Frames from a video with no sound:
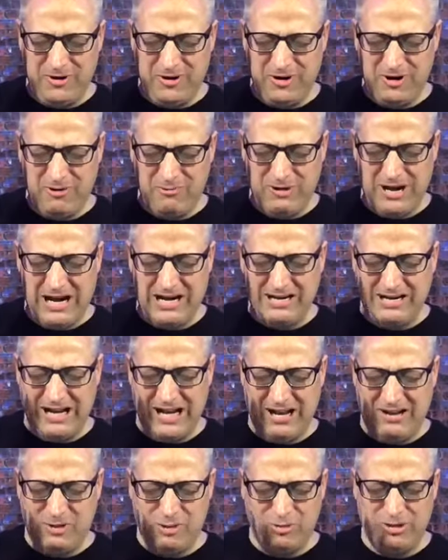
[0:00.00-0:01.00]
her right
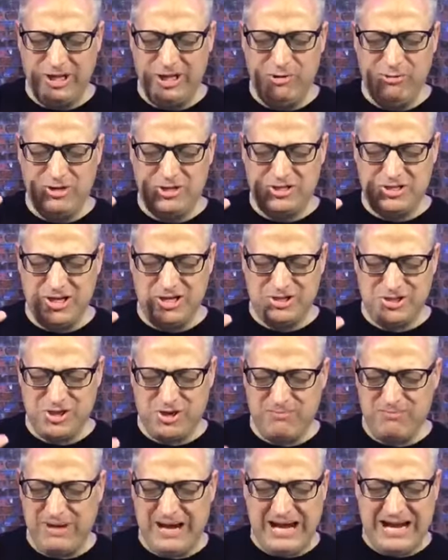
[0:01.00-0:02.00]
now, Lord, that you would touch
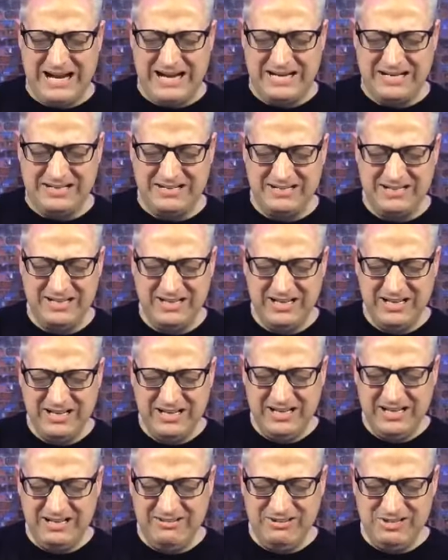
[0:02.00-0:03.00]
her mind
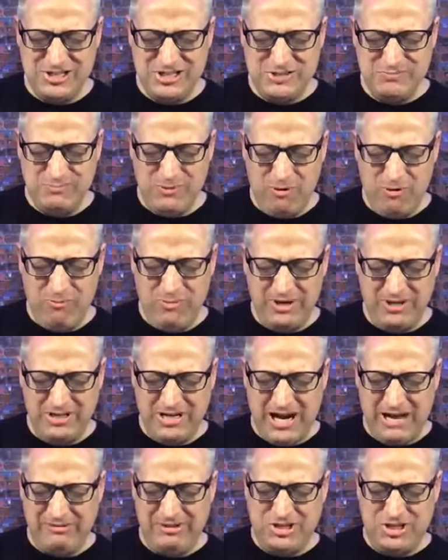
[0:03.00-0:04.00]
in this moment.
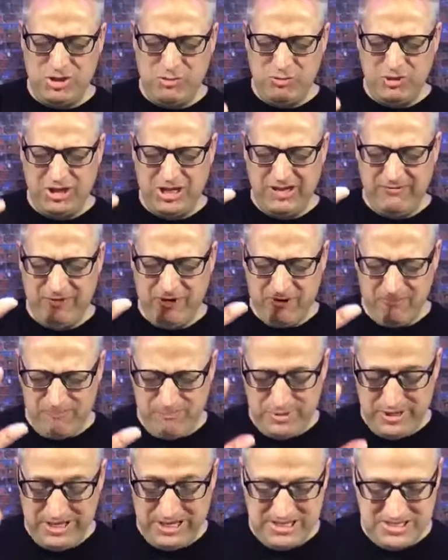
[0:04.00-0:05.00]
God, that you would give her
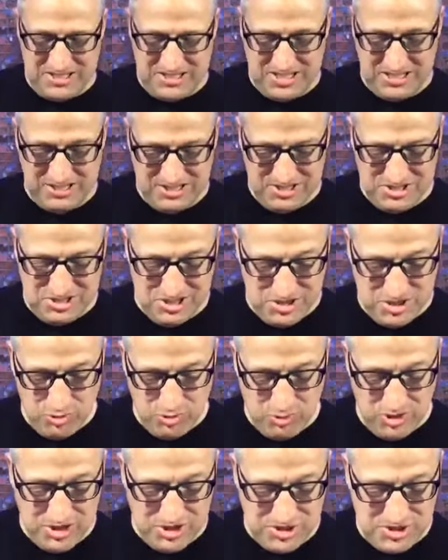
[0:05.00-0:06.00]
peace in this
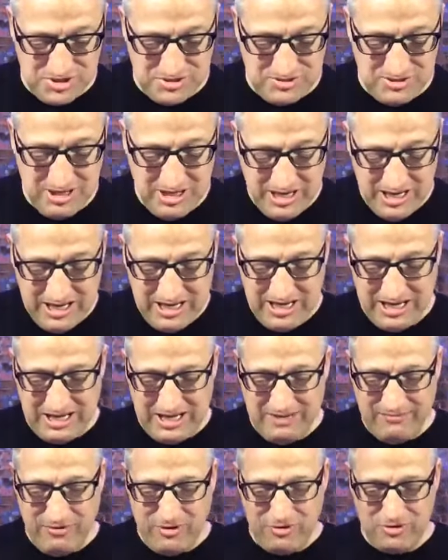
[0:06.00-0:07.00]
situation and
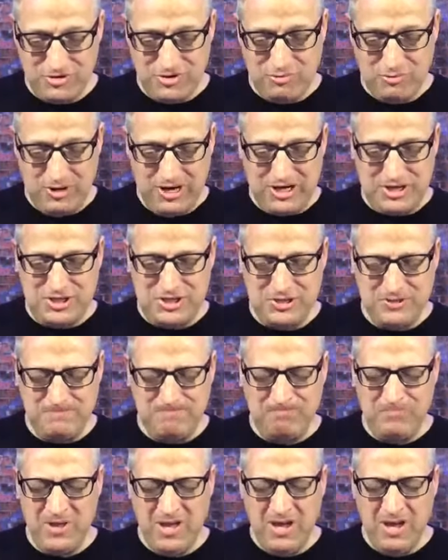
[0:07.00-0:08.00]
give her
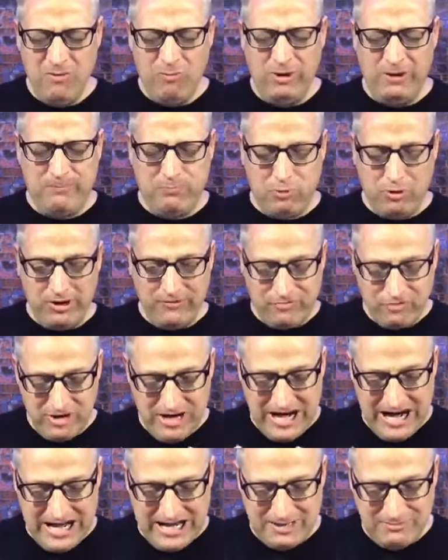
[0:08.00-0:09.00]
direction. We pray for
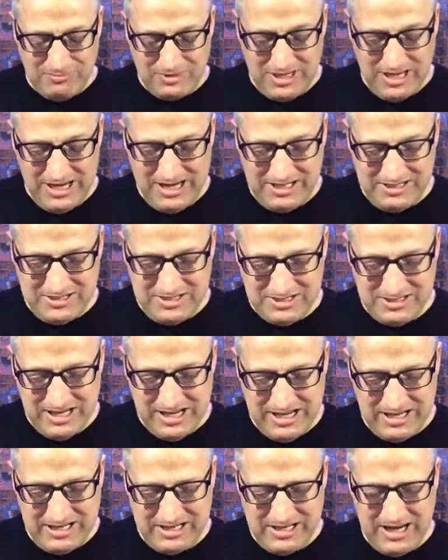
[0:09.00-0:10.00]
Adam Lane
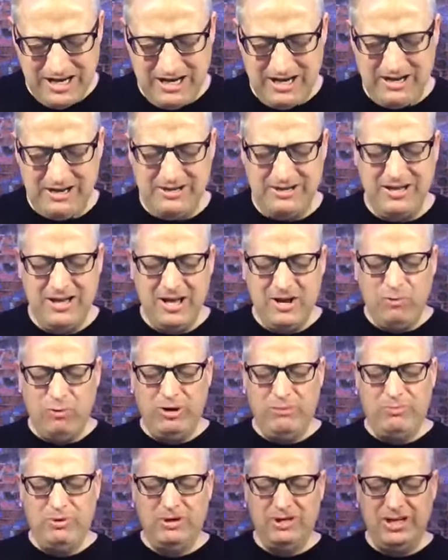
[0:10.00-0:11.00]
today, God.
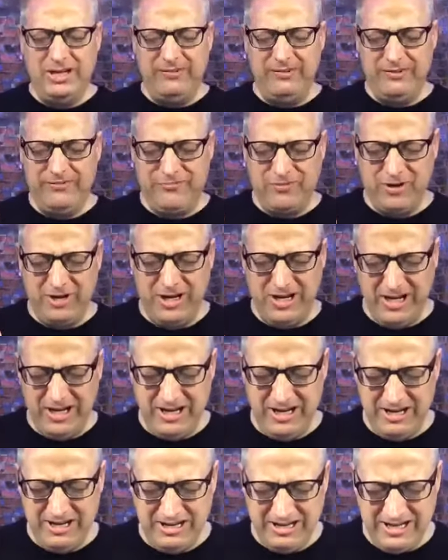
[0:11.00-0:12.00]
We believe you for
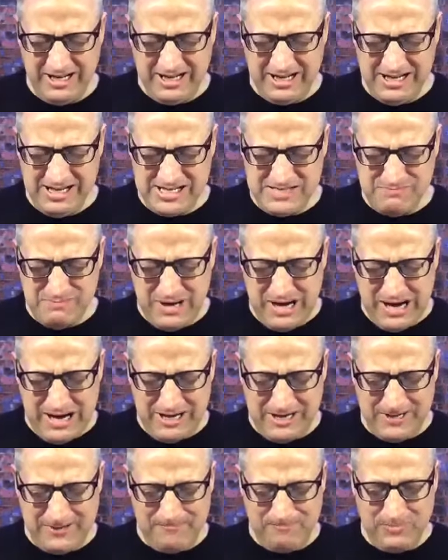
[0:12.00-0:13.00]
healing in his
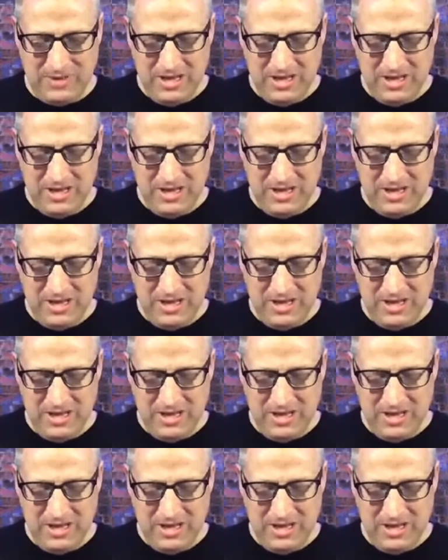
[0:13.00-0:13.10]
body.